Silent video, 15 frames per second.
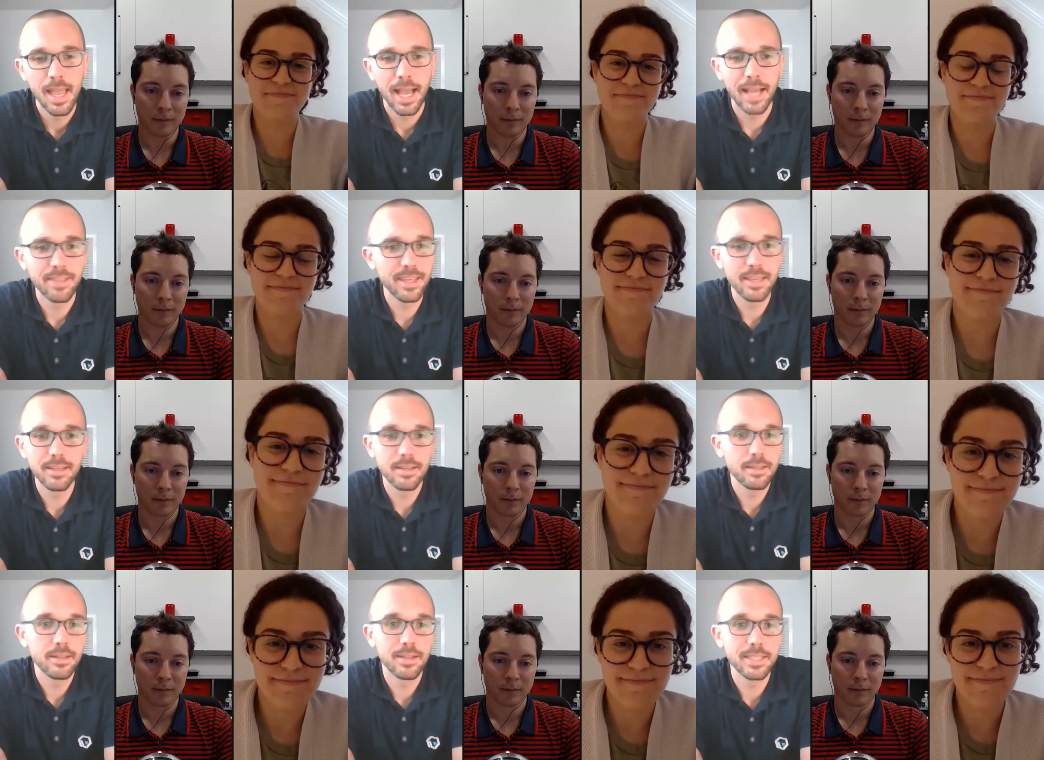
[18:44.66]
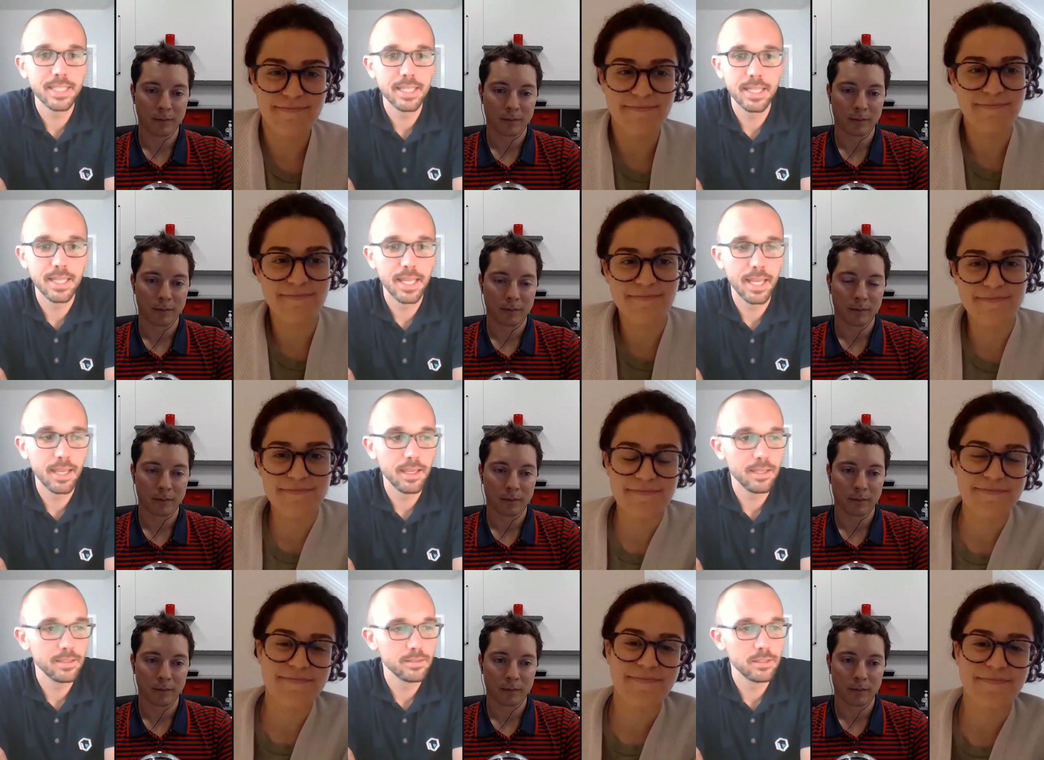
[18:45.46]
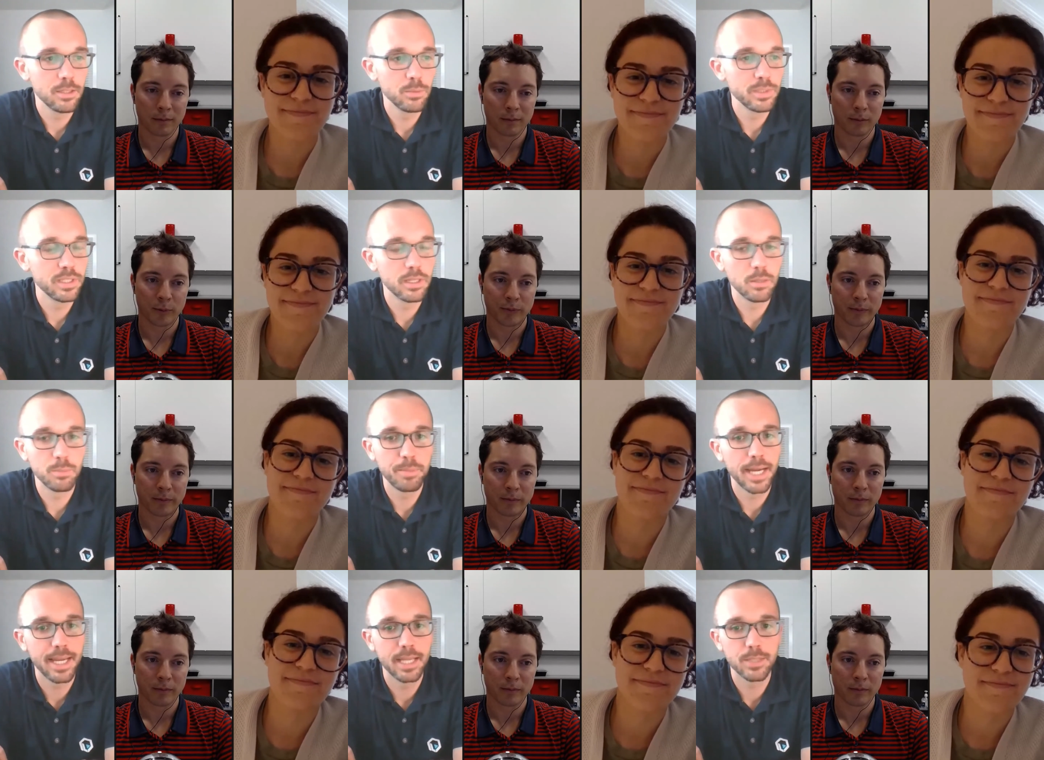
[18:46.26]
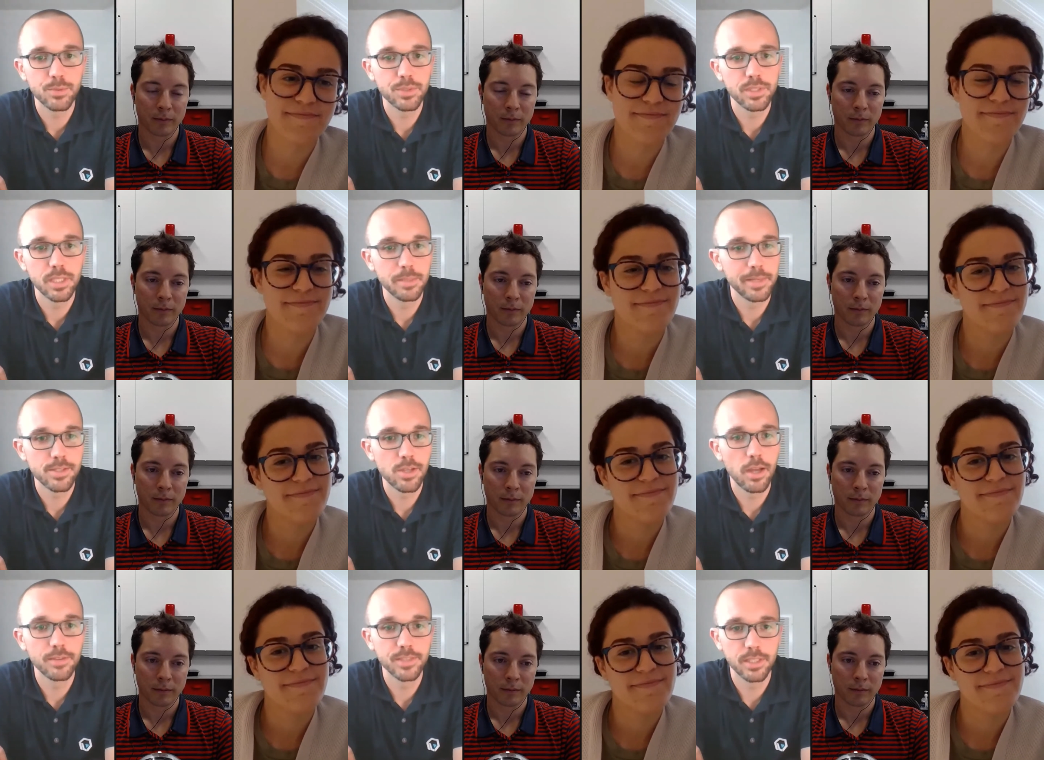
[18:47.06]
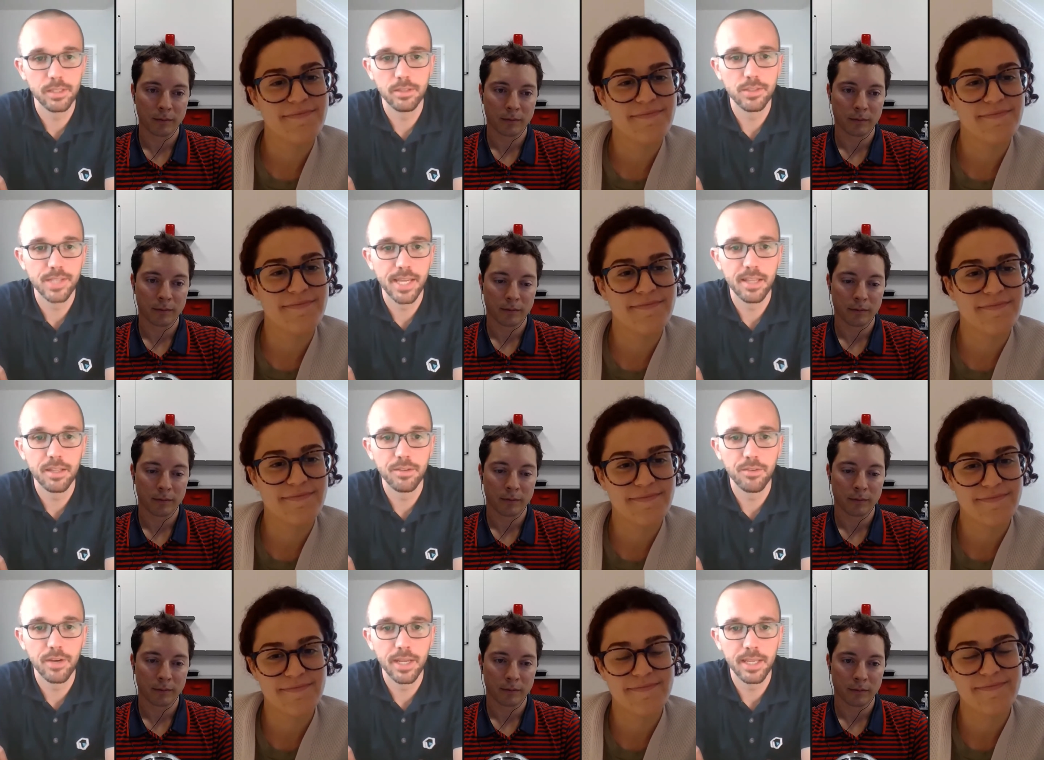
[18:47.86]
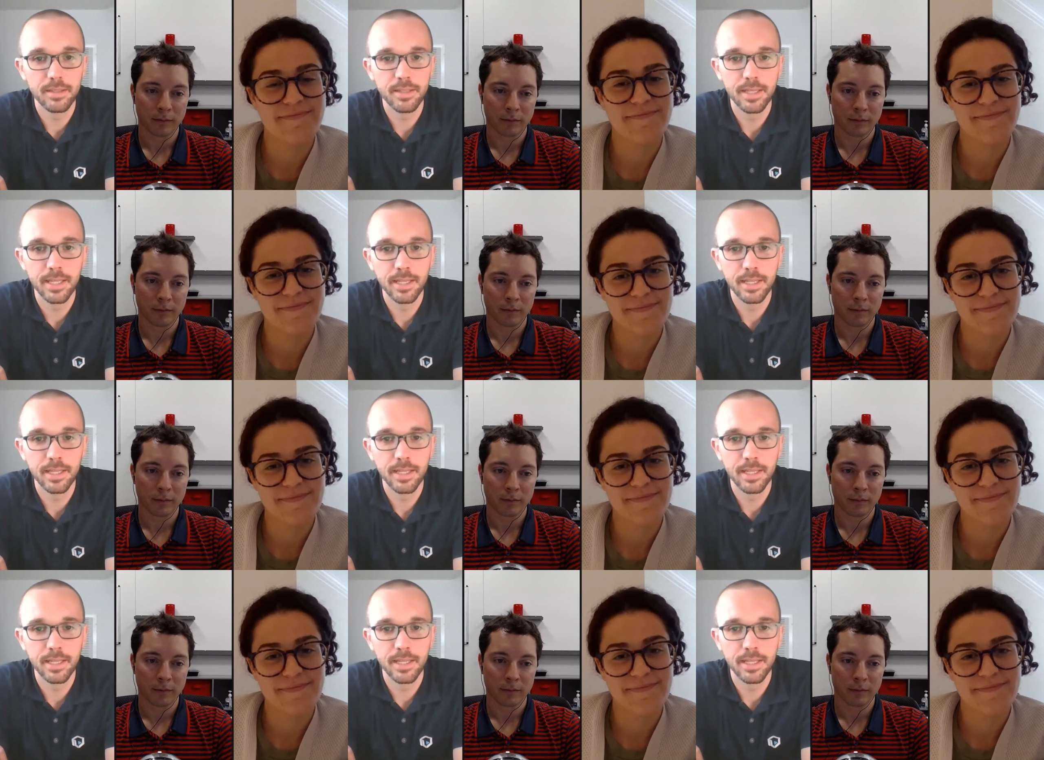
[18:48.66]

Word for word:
Speaker 1: I think it, you know at the end of the day, you know, we did a podcast recently about soft skills, Allyn, right?